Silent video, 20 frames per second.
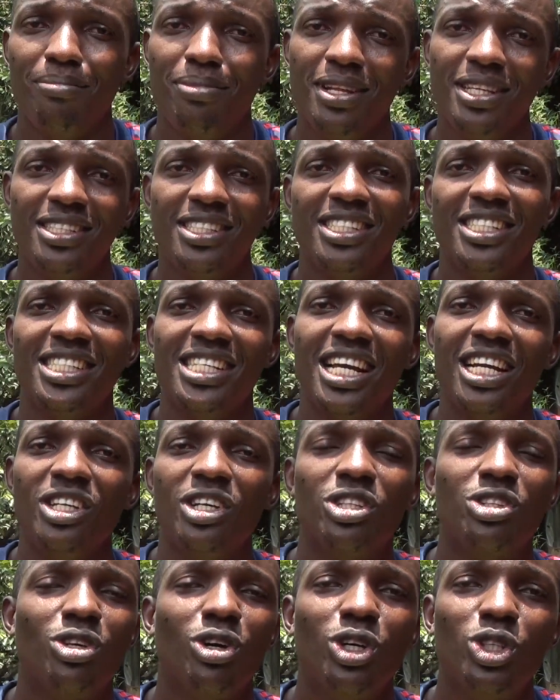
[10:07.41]
Please share
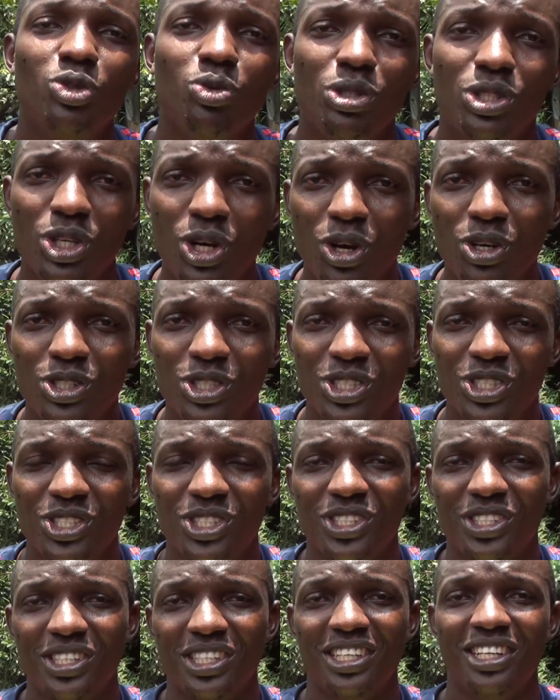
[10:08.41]
your thoughts with
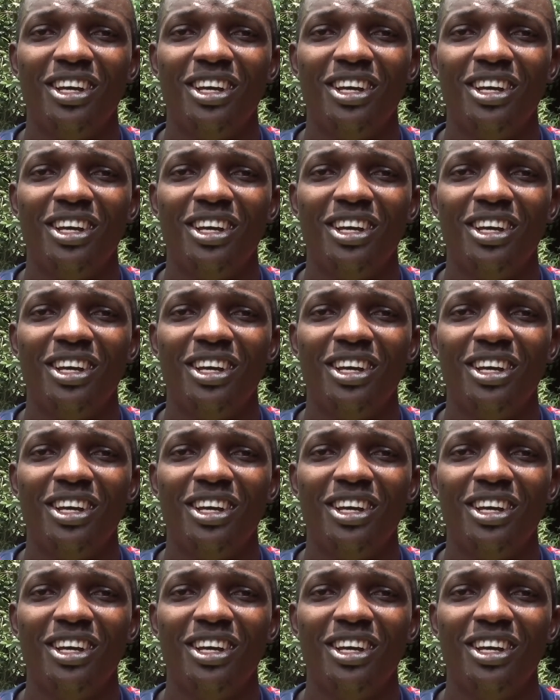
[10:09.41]
us